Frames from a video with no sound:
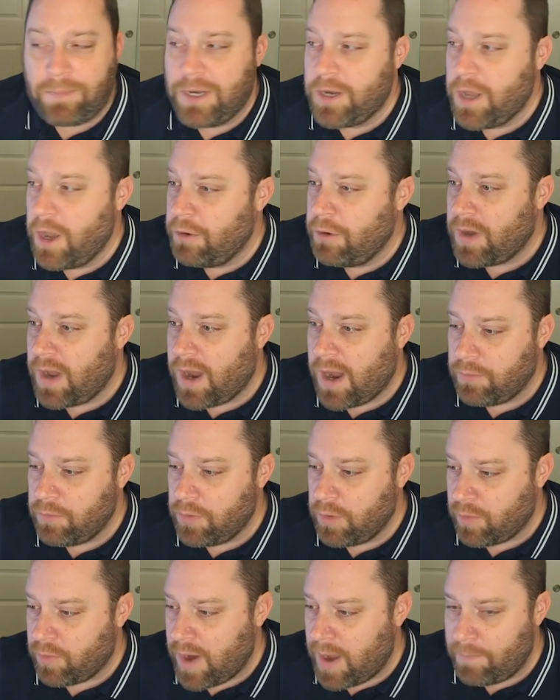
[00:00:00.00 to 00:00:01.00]
note, I
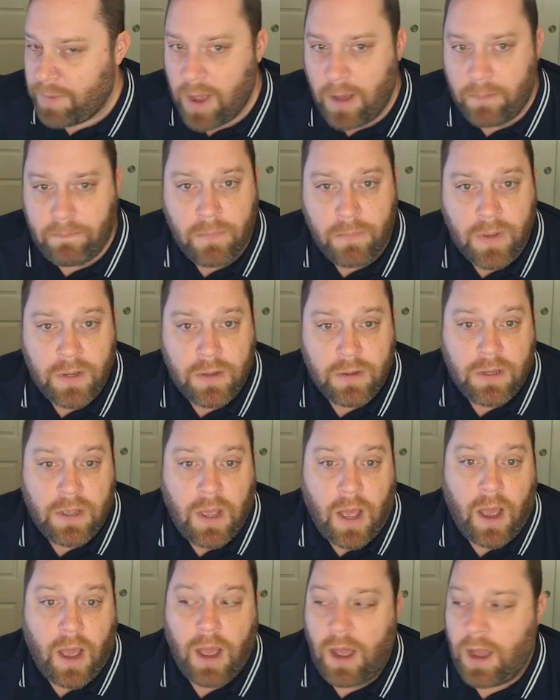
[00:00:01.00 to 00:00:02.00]
will wrap up.
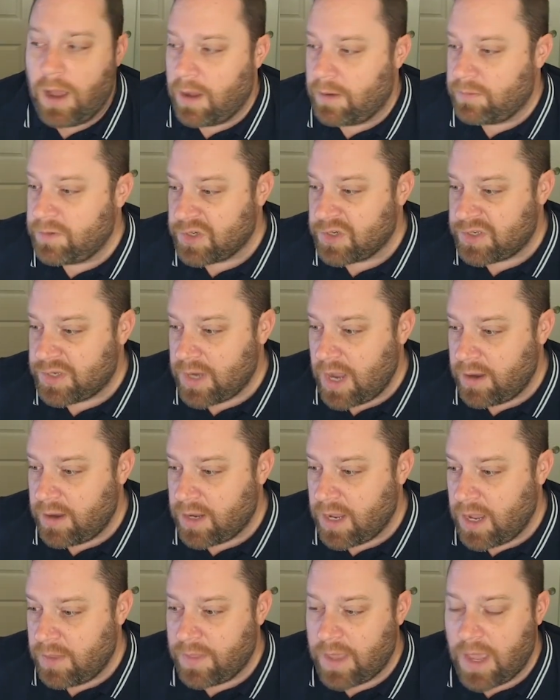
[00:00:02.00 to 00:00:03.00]
Just say
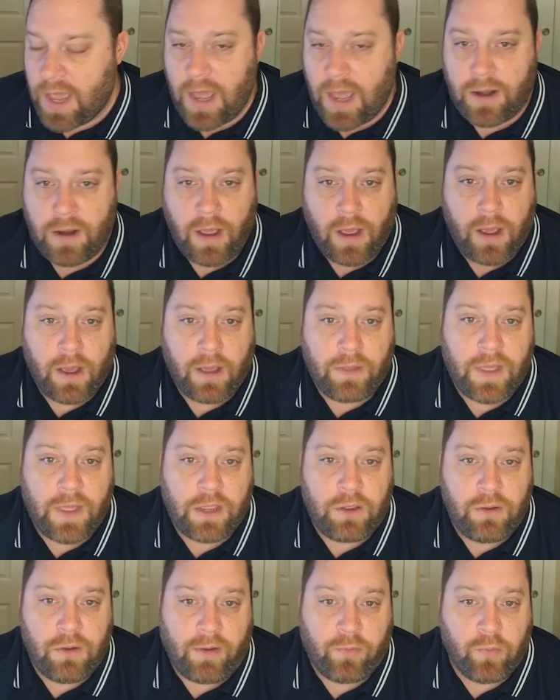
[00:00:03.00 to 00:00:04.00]
again that
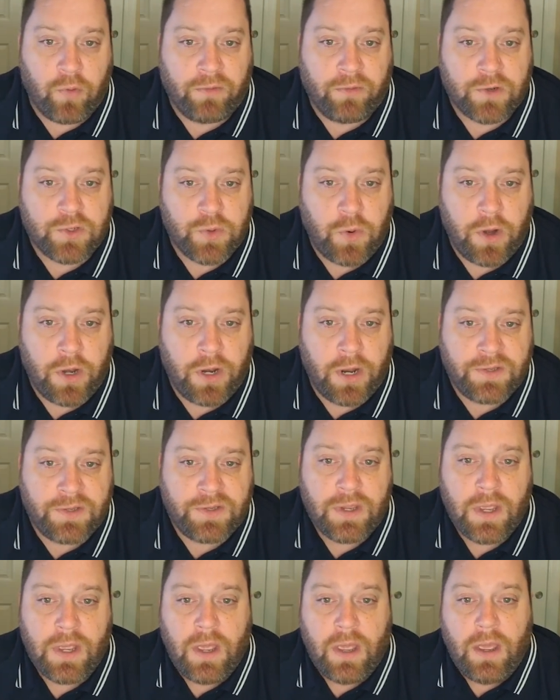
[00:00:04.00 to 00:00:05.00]
thank you everyone for joining
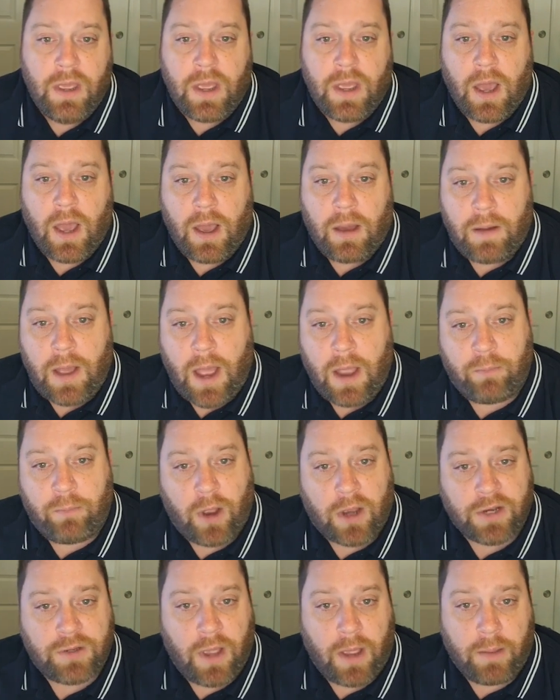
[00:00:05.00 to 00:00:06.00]
us. I
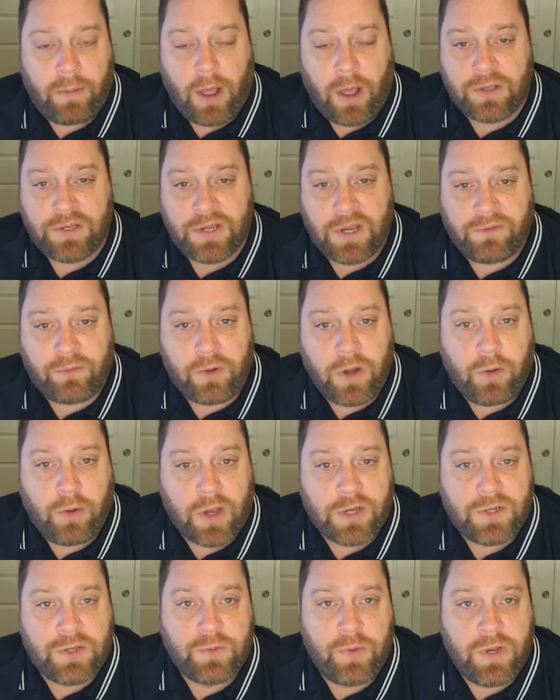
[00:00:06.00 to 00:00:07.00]
apologize for any
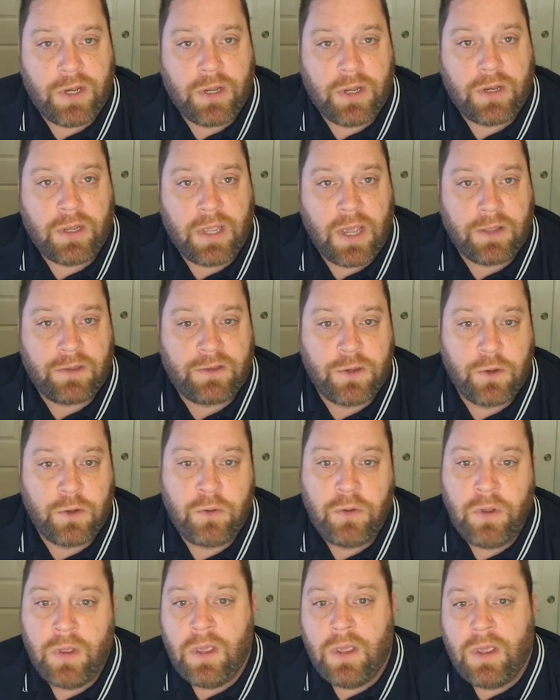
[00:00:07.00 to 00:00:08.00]
questions we didn't get
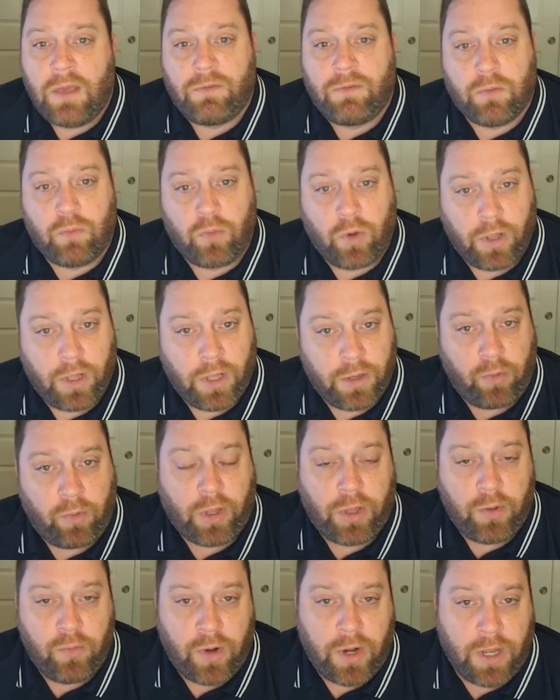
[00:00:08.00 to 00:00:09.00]
to. If you
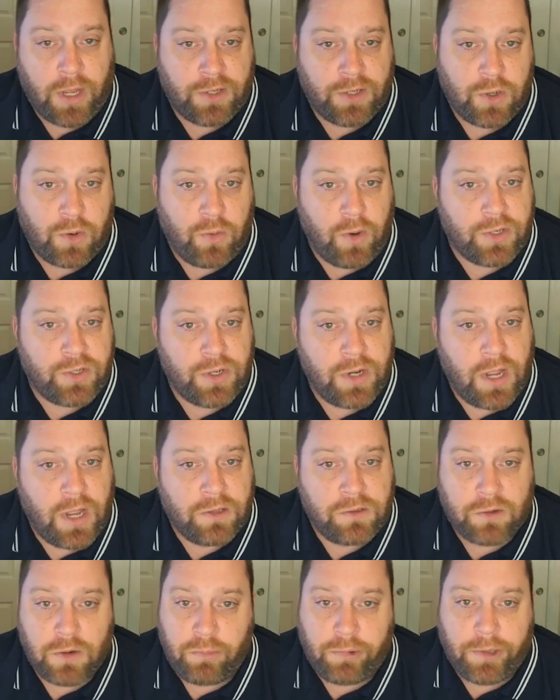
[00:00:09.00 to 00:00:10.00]
really want to get your question
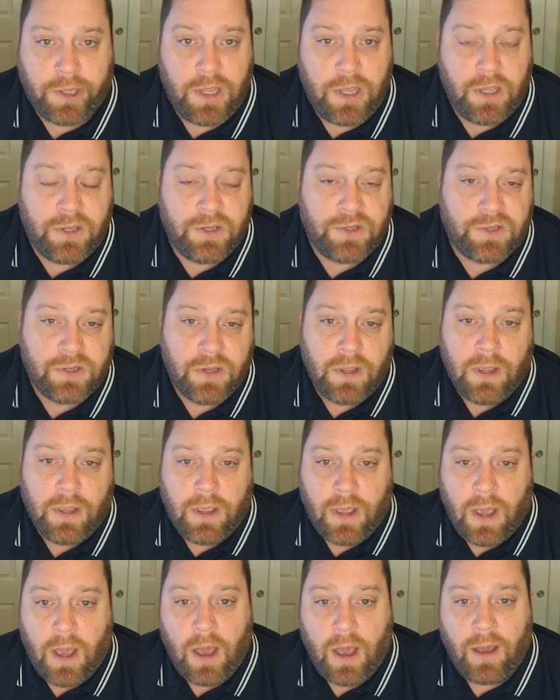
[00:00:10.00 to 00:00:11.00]
answered, please
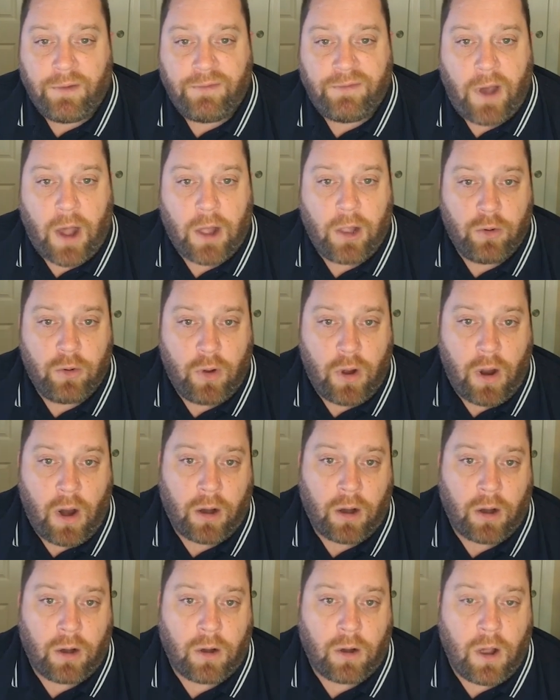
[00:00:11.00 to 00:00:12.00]
follow
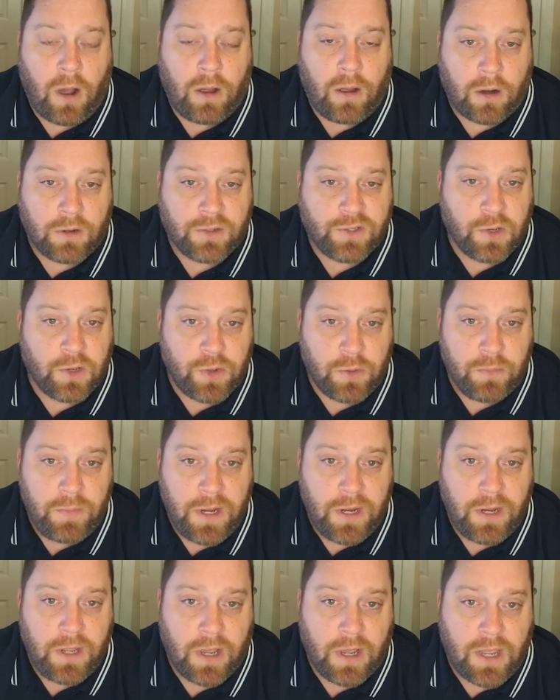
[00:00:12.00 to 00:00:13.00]
our social
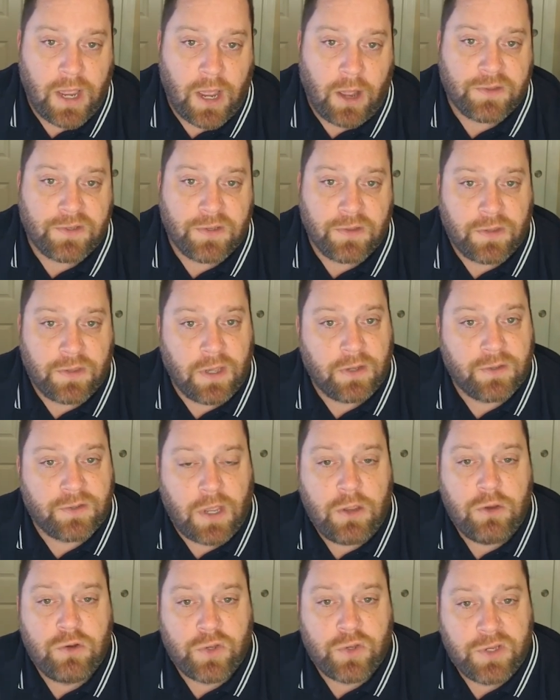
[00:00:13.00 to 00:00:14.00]
media accounts and things. They
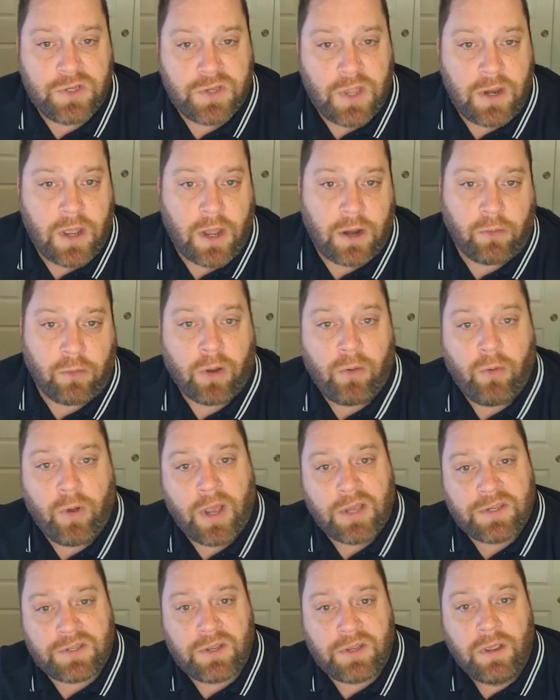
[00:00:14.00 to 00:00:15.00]
usually send out a
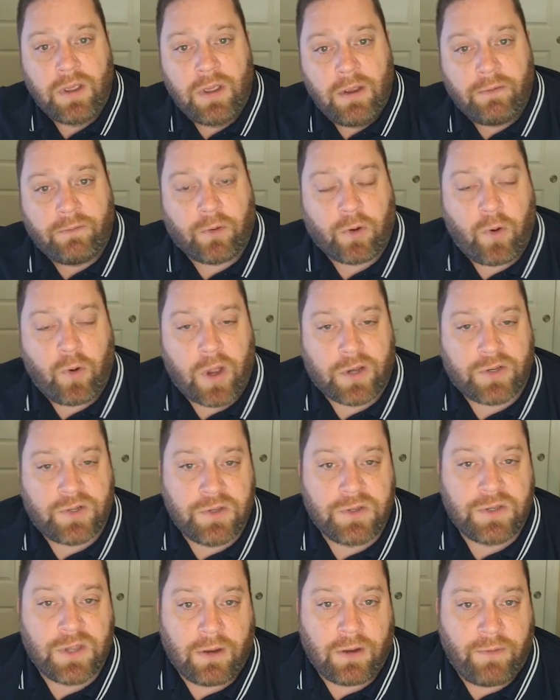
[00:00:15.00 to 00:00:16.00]
request for
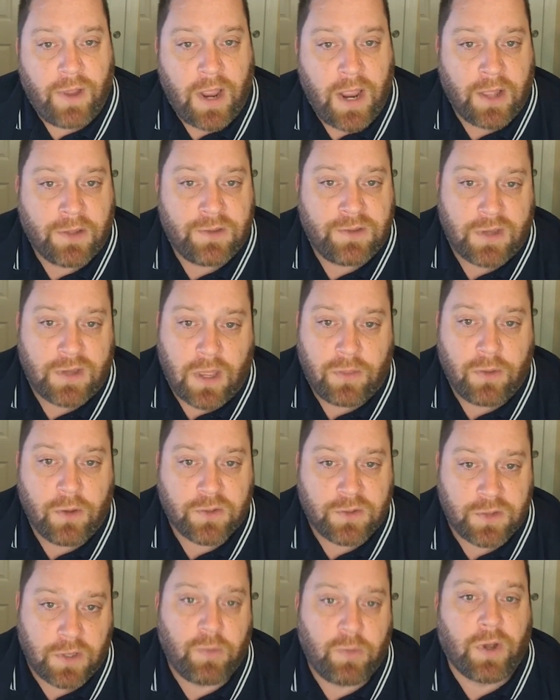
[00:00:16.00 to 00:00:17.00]
questions in advance, and
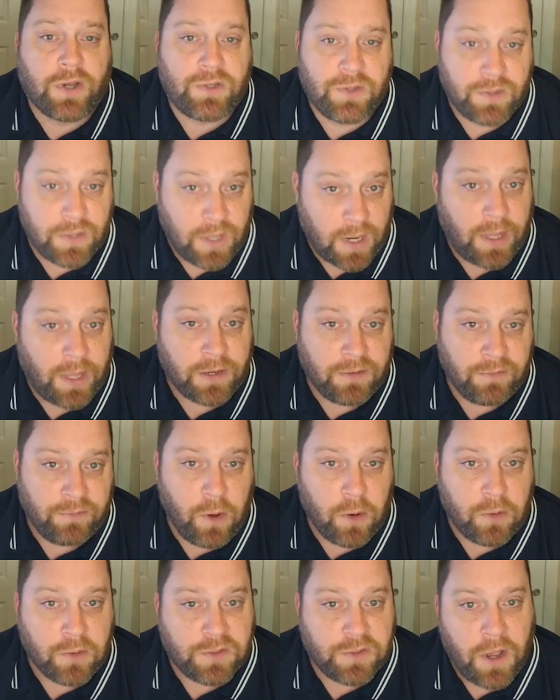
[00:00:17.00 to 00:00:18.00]
those are the questions that I like to
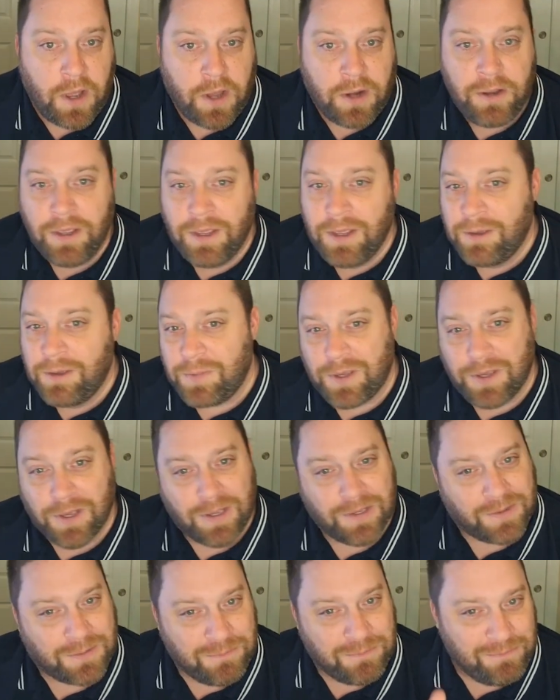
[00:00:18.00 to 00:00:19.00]
focus on
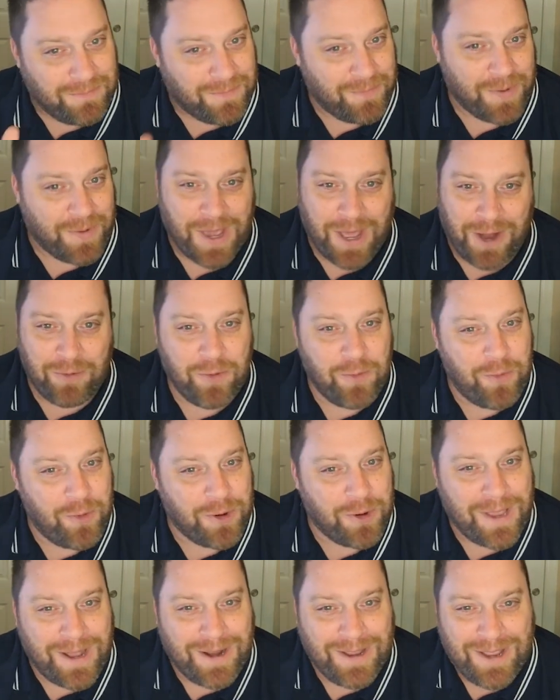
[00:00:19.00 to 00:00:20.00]
because we got to
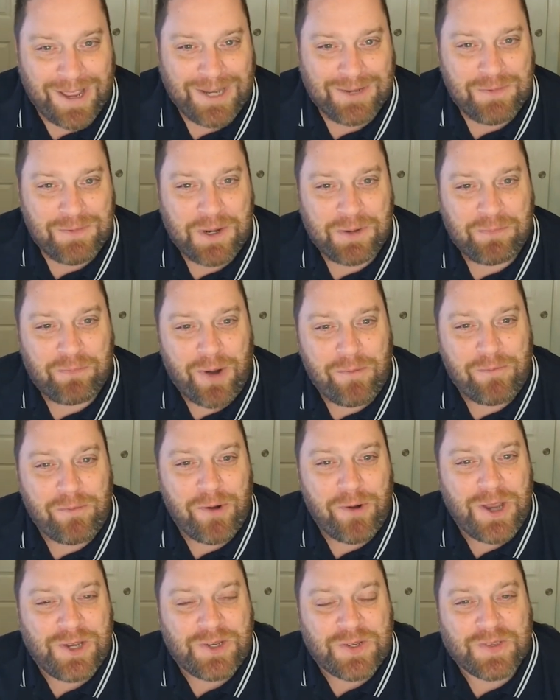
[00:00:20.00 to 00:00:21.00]
reward that engagement and
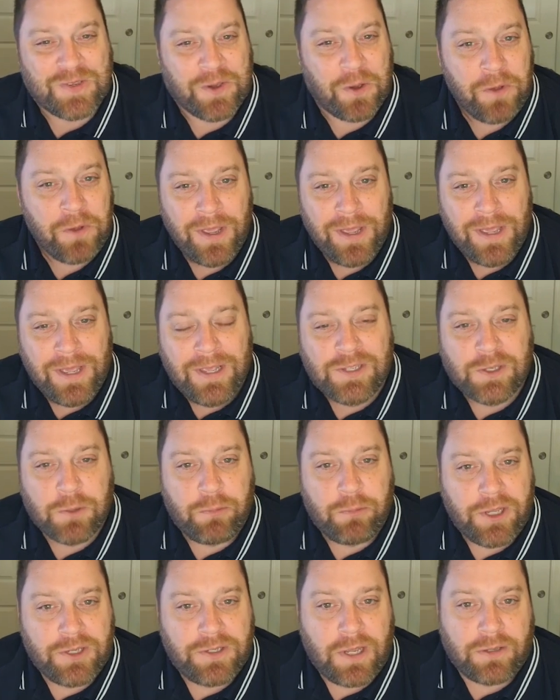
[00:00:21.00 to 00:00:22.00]
preparation. So
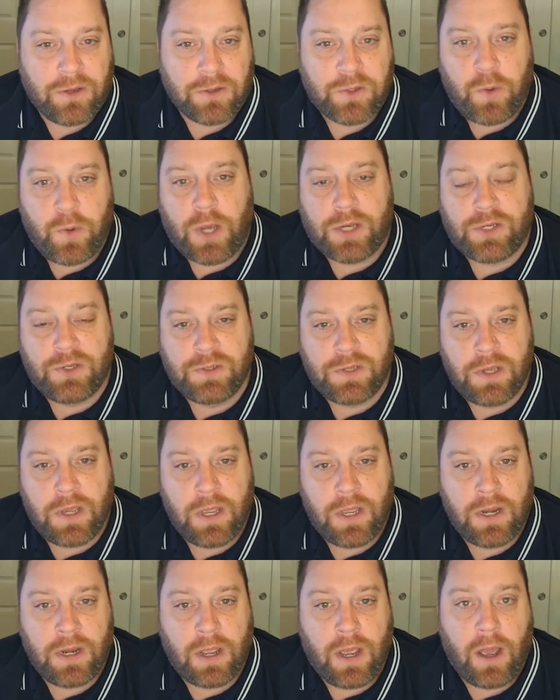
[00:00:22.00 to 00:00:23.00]
please get those questions
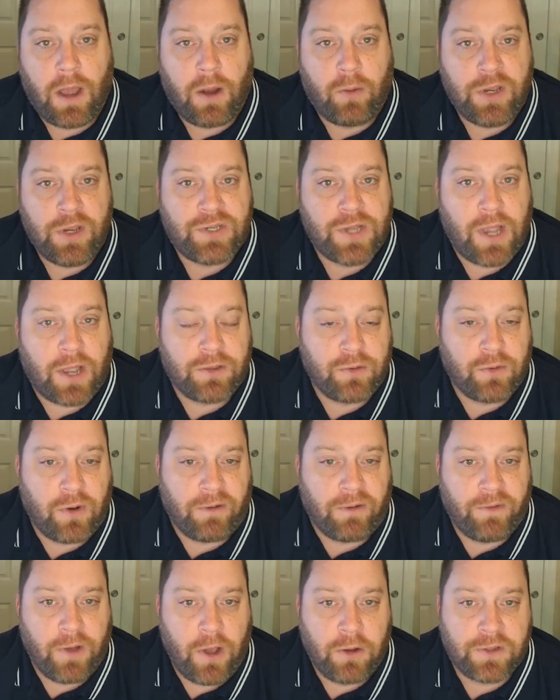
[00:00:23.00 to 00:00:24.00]
in. Reach out to our
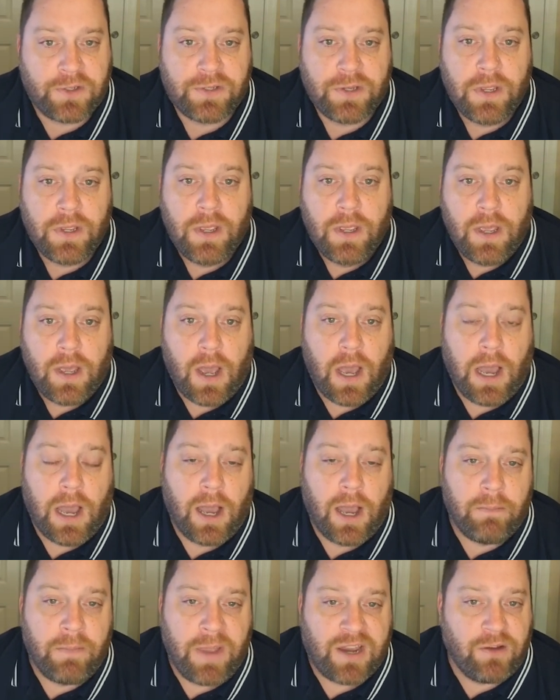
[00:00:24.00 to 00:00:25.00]
folks.
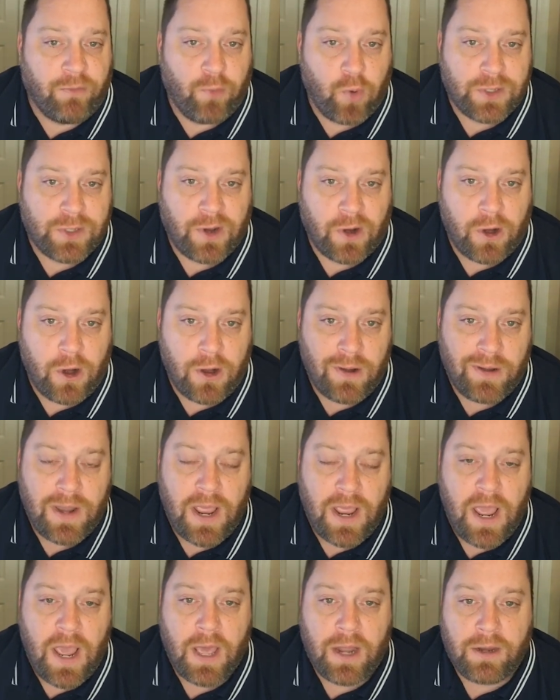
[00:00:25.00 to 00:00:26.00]
Make your voice heard,
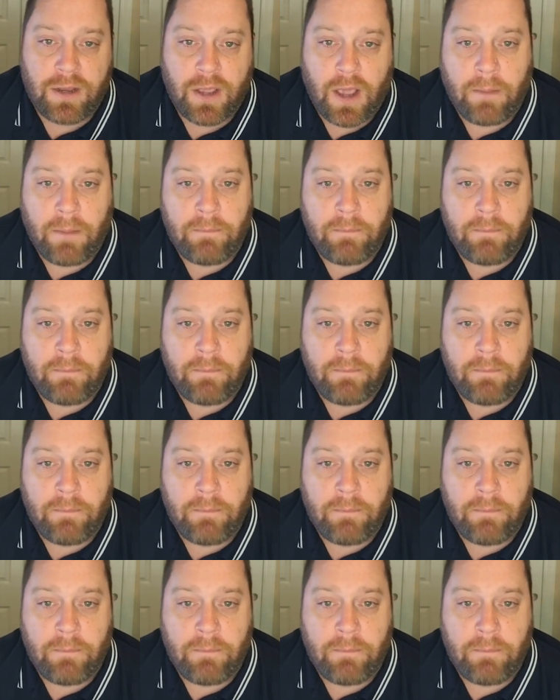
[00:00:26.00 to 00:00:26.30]
and